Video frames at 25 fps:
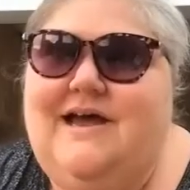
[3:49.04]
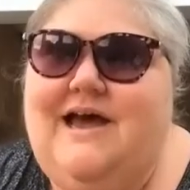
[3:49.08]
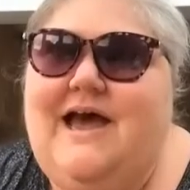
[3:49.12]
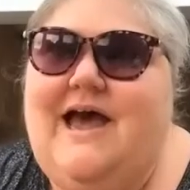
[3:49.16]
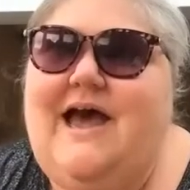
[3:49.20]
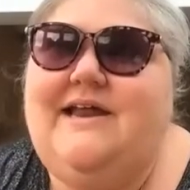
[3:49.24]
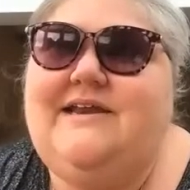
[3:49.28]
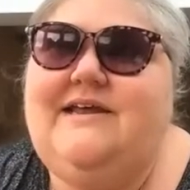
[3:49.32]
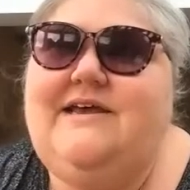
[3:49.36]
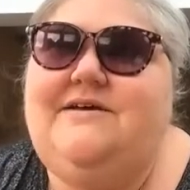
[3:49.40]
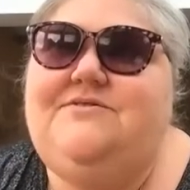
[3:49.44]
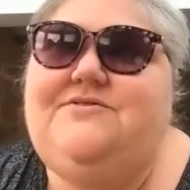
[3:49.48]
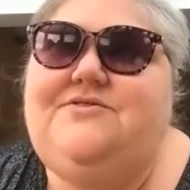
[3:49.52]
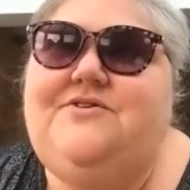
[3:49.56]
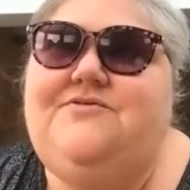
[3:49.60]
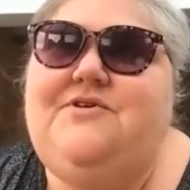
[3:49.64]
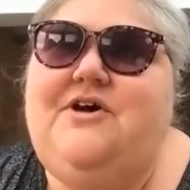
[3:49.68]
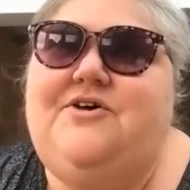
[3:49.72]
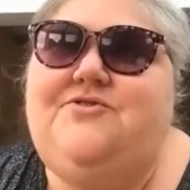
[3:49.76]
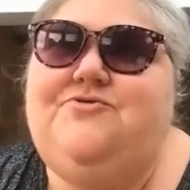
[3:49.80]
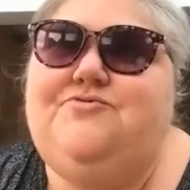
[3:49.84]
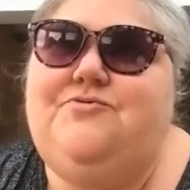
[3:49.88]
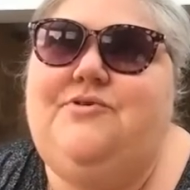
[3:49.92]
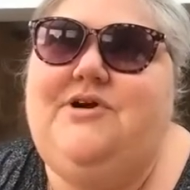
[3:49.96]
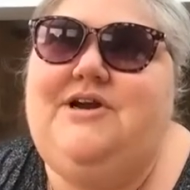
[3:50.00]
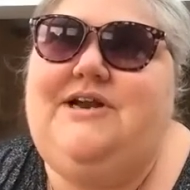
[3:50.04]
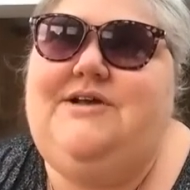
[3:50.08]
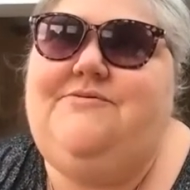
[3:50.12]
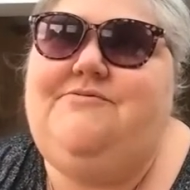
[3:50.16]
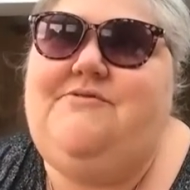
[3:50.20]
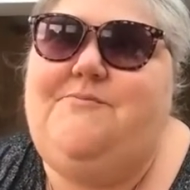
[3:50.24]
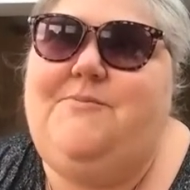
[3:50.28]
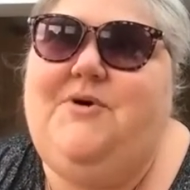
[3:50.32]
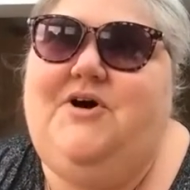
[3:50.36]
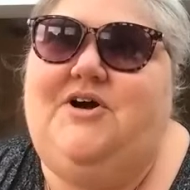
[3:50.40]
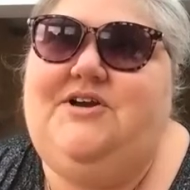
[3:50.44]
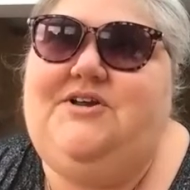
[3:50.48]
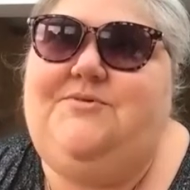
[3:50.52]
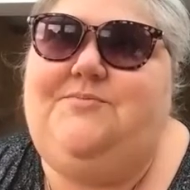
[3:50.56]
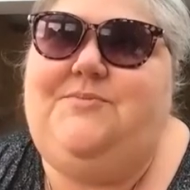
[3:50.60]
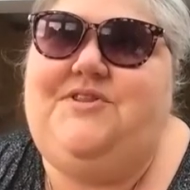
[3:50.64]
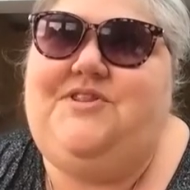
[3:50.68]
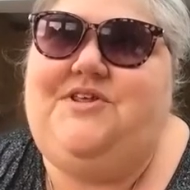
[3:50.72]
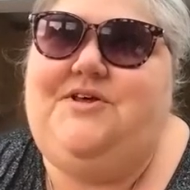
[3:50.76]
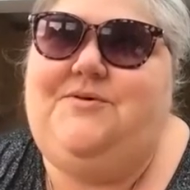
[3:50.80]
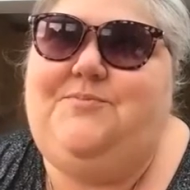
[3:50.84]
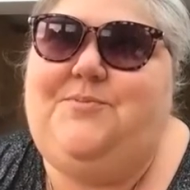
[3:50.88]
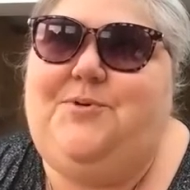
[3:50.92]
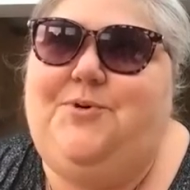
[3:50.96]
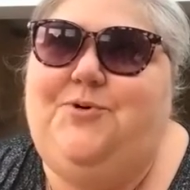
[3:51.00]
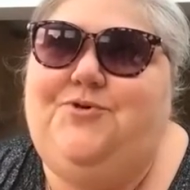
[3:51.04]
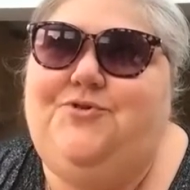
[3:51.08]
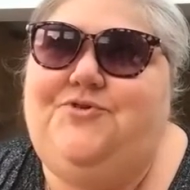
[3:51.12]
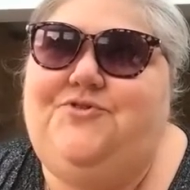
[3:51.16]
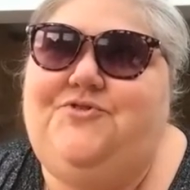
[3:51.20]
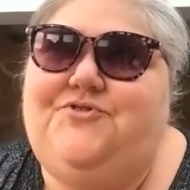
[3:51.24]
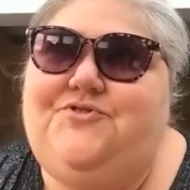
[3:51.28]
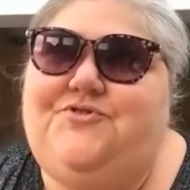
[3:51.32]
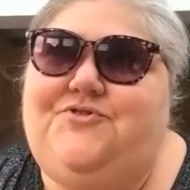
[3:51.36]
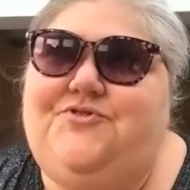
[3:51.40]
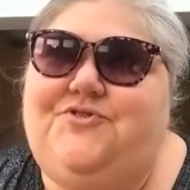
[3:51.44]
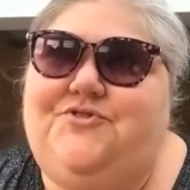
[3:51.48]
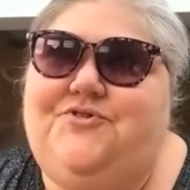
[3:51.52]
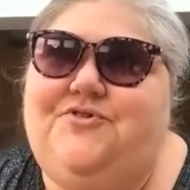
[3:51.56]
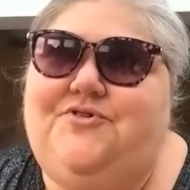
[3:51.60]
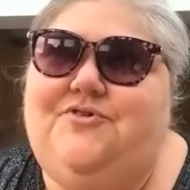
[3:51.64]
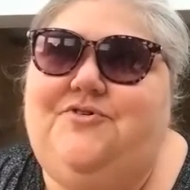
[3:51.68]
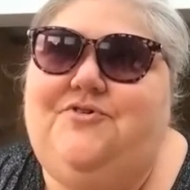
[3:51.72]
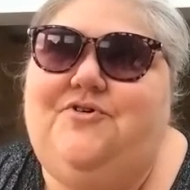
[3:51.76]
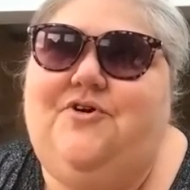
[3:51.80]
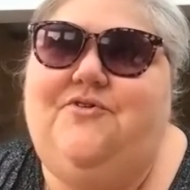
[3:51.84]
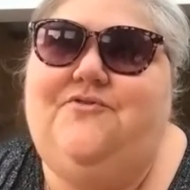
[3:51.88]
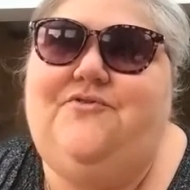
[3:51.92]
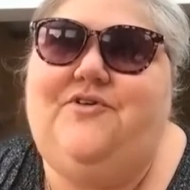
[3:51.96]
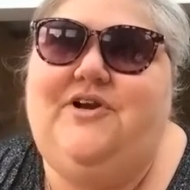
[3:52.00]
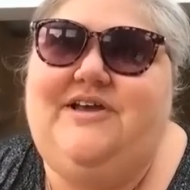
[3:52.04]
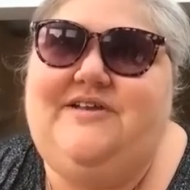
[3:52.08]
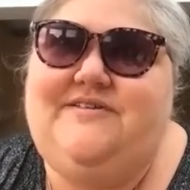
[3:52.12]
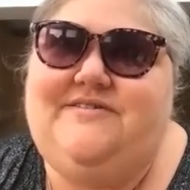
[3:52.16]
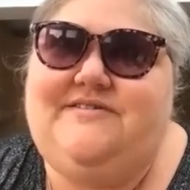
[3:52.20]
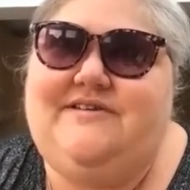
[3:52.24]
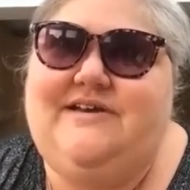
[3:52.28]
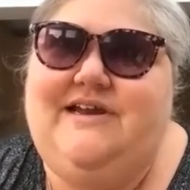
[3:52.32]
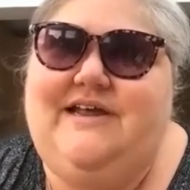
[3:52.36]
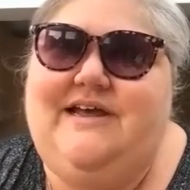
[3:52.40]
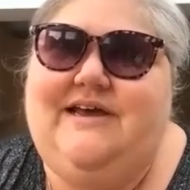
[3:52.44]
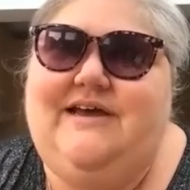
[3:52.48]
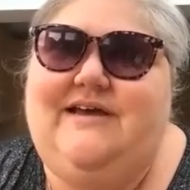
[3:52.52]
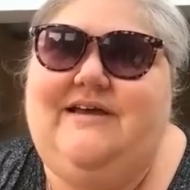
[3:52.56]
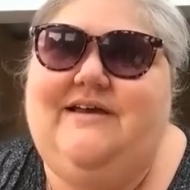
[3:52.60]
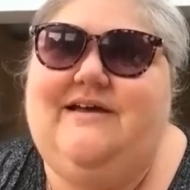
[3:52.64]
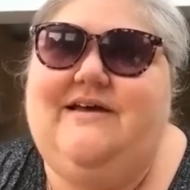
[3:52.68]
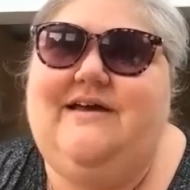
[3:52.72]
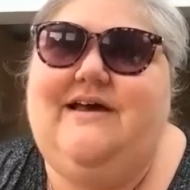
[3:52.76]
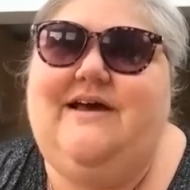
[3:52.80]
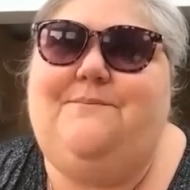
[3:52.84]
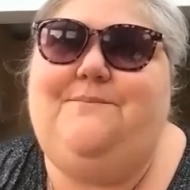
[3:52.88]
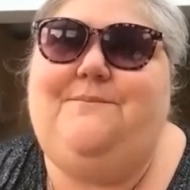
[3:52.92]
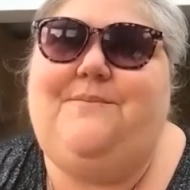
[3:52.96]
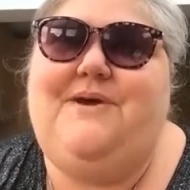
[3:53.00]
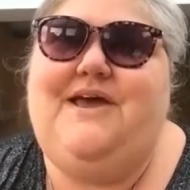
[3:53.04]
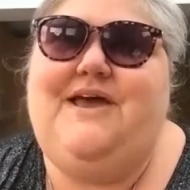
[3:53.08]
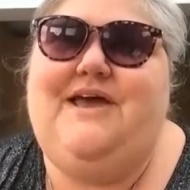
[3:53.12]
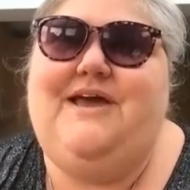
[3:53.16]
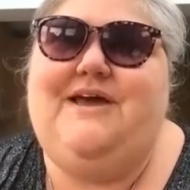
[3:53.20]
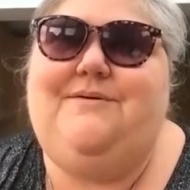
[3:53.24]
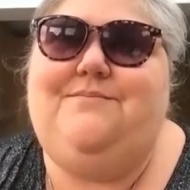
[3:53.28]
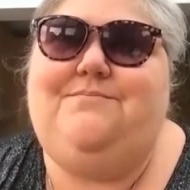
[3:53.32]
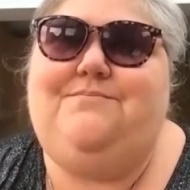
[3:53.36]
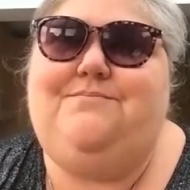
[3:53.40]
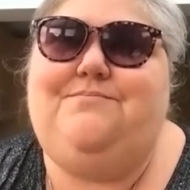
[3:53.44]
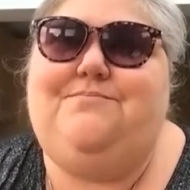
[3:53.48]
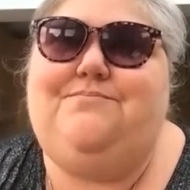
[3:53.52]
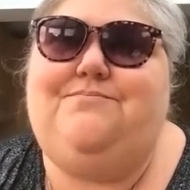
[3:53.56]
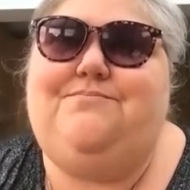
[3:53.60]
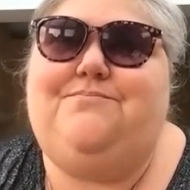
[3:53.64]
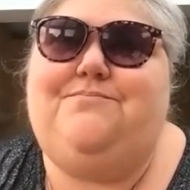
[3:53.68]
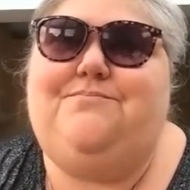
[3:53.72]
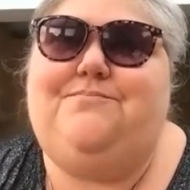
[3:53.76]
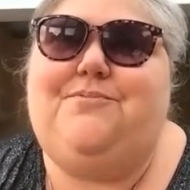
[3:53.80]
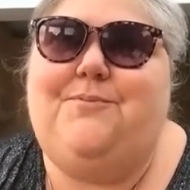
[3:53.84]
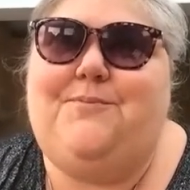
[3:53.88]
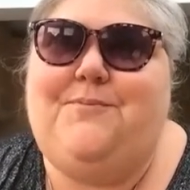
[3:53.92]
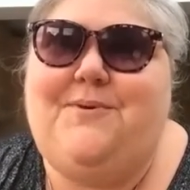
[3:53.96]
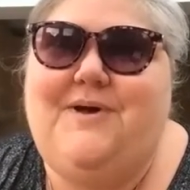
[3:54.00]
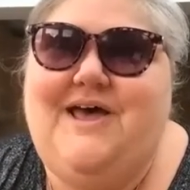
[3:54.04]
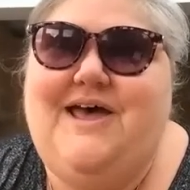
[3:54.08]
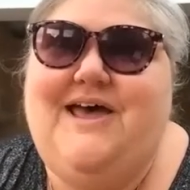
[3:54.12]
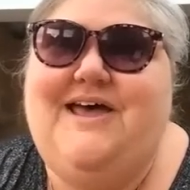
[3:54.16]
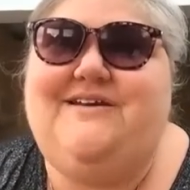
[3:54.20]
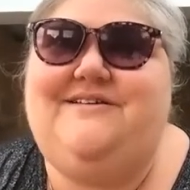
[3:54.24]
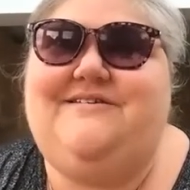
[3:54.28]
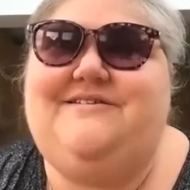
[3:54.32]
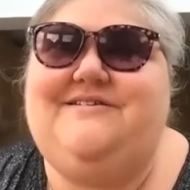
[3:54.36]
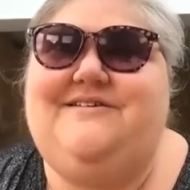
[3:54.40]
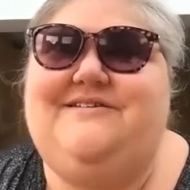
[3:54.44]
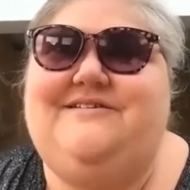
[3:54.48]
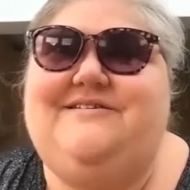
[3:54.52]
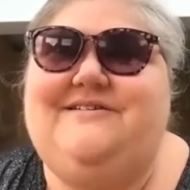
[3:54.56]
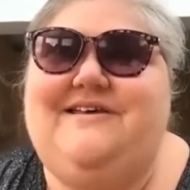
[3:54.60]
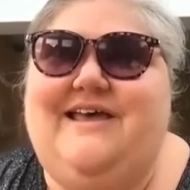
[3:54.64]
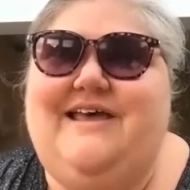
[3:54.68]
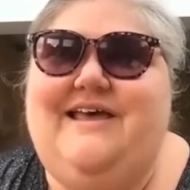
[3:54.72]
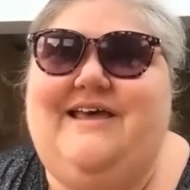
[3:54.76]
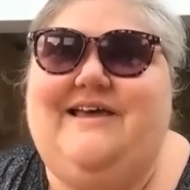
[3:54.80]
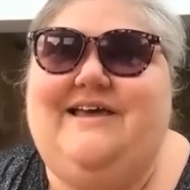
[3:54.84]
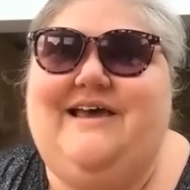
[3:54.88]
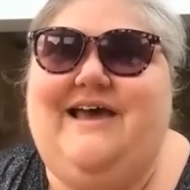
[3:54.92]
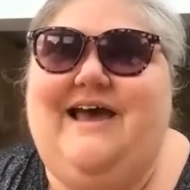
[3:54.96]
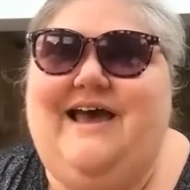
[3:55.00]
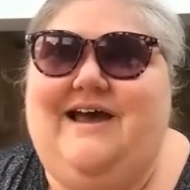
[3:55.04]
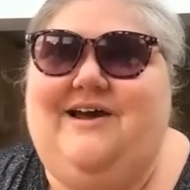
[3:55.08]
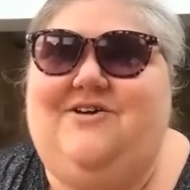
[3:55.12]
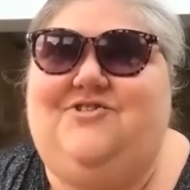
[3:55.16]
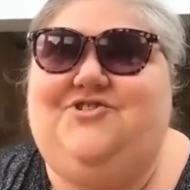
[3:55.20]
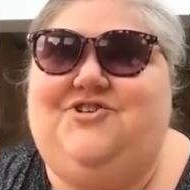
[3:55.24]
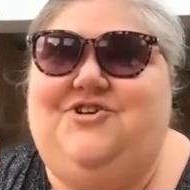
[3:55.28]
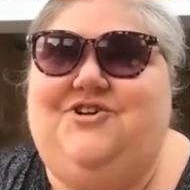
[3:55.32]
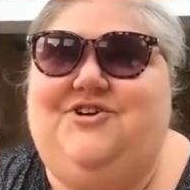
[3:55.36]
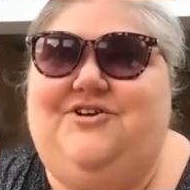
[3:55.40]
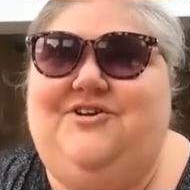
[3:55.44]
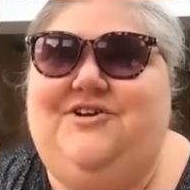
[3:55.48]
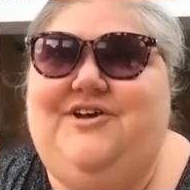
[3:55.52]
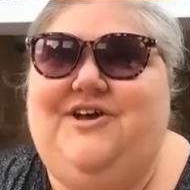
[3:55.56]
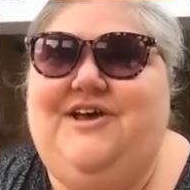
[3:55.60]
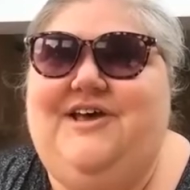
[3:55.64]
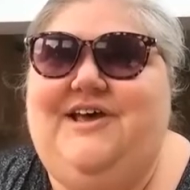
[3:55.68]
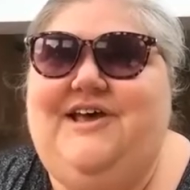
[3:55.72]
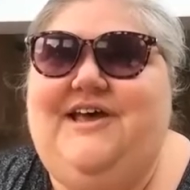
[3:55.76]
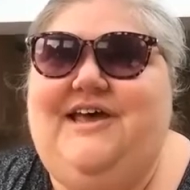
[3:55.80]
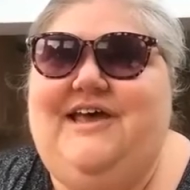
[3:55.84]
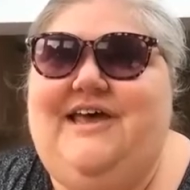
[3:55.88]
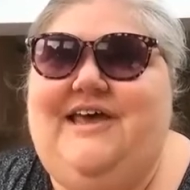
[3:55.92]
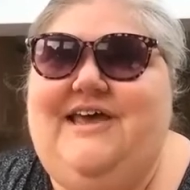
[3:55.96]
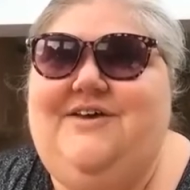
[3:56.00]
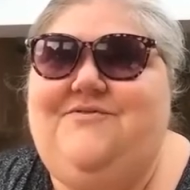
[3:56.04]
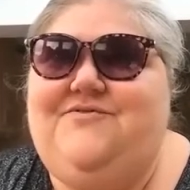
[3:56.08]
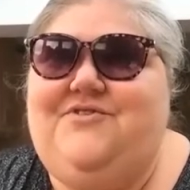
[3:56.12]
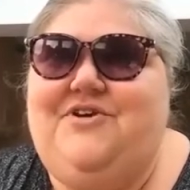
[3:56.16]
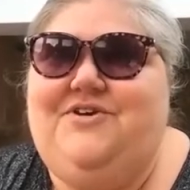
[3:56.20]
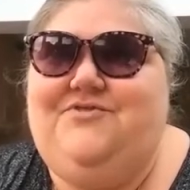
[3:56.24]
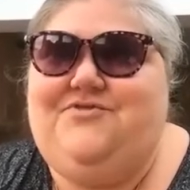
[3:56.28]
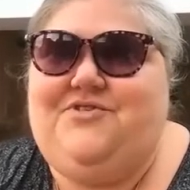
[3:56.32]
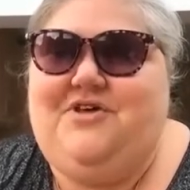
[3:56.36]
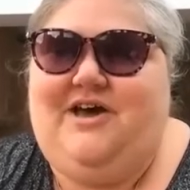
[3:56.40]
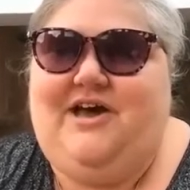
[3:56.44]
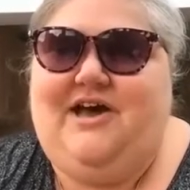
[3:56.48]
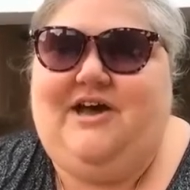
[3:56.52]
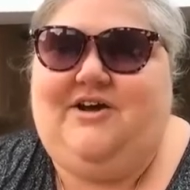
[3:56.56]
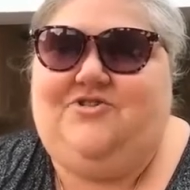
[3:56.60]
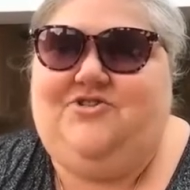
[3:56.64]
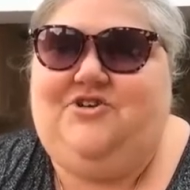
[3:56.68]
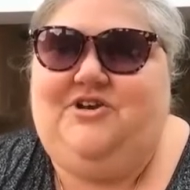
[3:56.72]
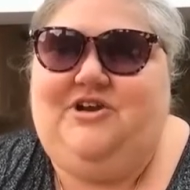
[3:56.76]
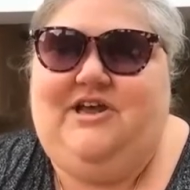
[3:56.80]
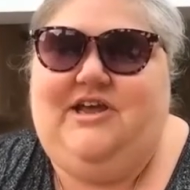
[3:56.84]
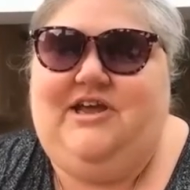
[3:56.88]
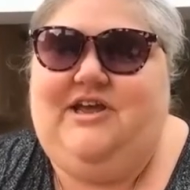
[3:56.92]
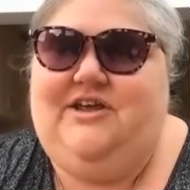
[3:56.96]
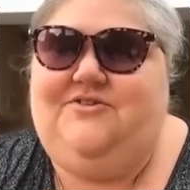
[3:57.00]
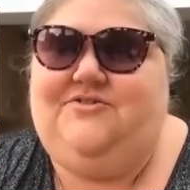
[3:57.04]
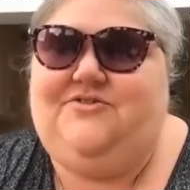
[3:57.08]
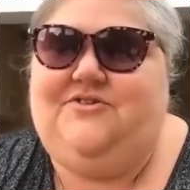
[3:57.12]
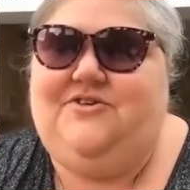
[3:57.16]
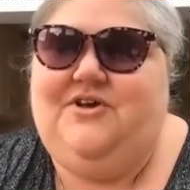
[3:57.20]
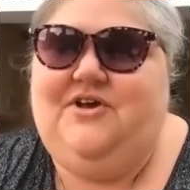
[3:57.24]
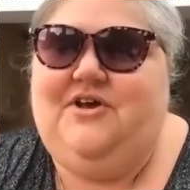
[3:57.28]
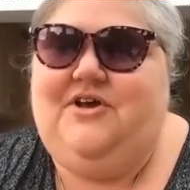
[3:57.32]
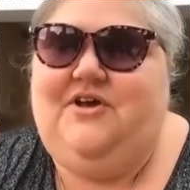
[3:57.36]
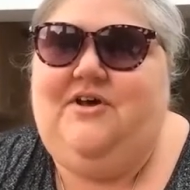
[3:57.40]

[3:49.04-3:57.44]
And it has really reminded me the importance of listening and being prepared to take action, even if that action is,